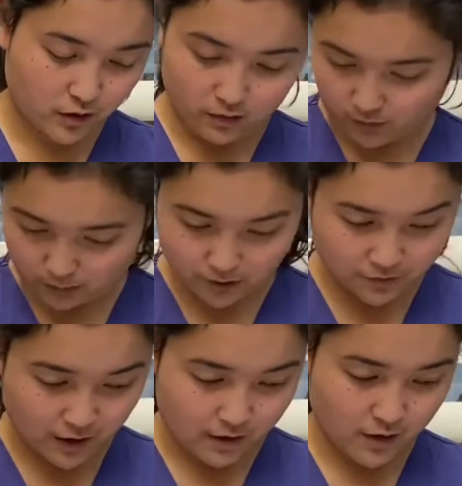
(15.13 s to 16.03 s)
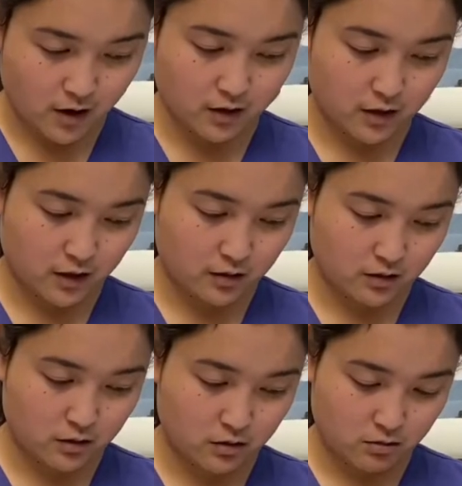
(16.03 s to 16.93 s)
about 5 colonies
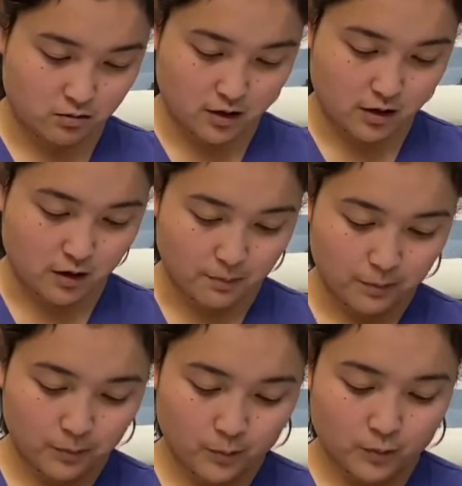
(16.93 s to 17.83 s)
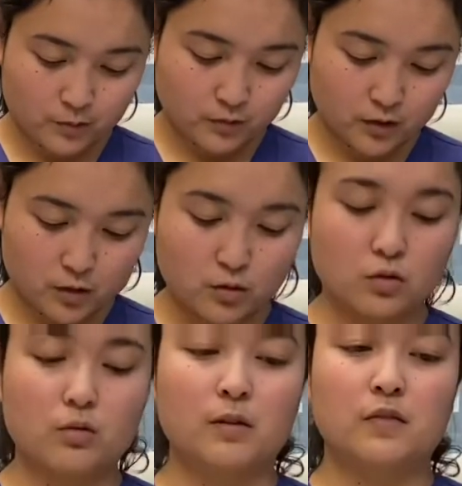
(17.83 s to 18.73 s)
to the
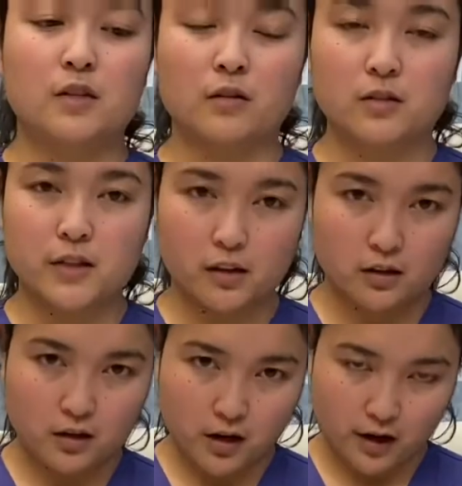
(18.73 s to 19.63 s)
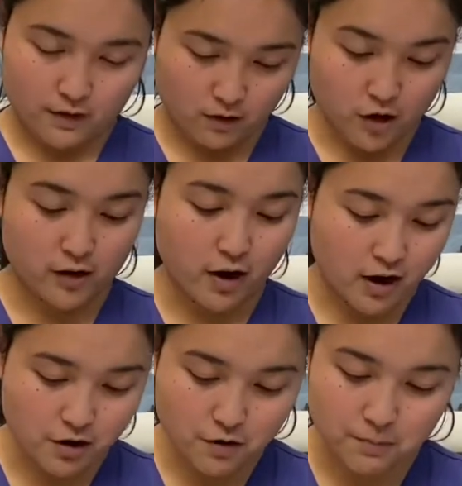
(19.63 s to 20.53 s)
tube of sterile saline that I have already right
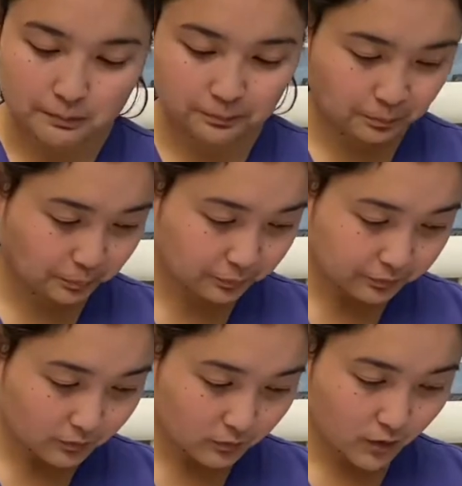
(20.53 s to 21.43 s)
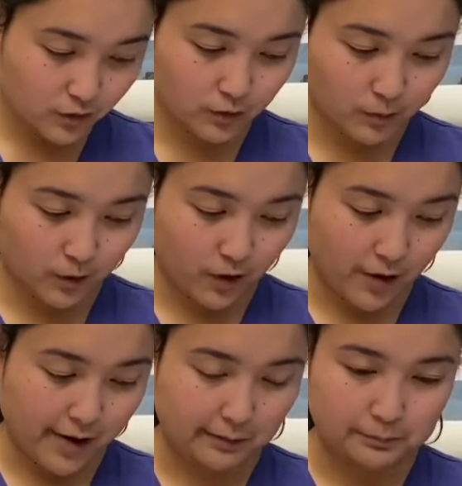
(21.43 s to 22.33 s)
here. I'm going to go
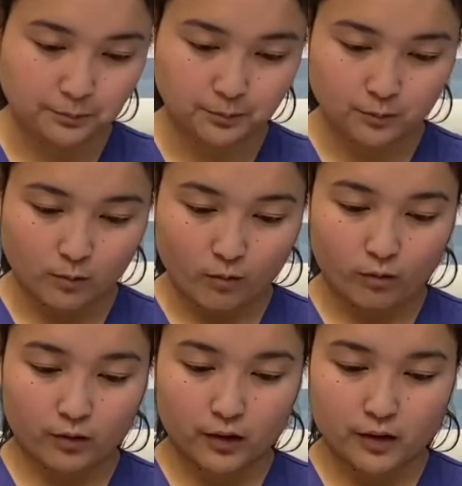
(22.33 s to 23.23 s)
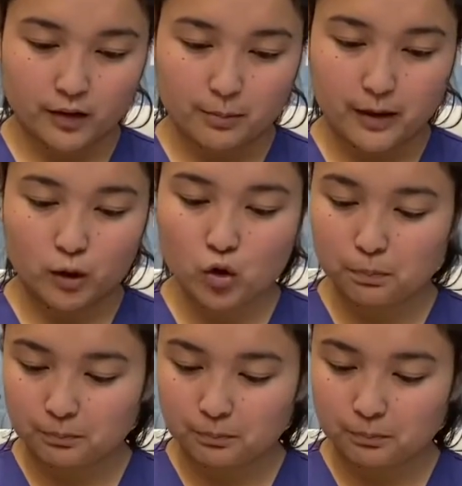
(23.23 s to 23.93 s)
ahead and get my loop.